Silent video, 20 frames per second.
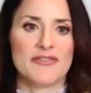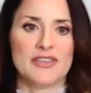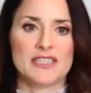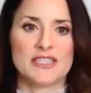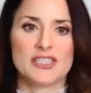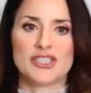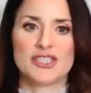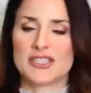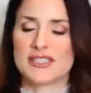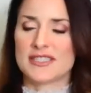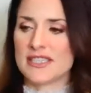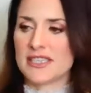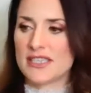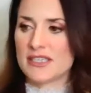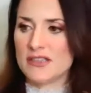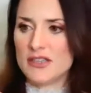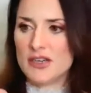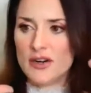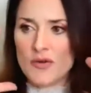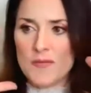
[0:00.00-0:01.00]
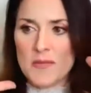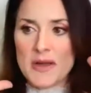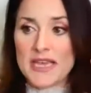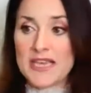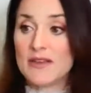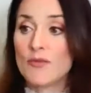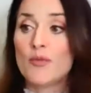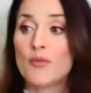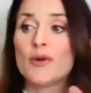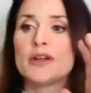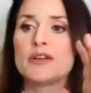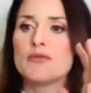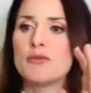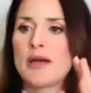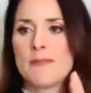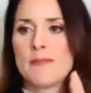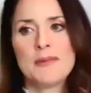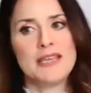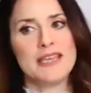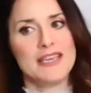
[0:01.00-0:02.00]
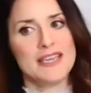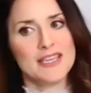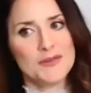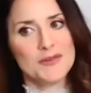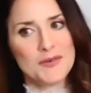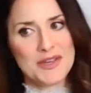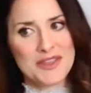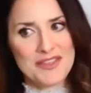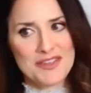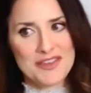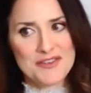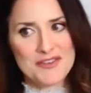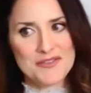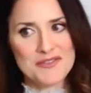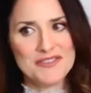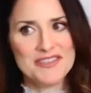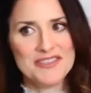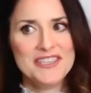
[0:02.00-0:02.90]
And it's just like, oh my, where do I begin with you?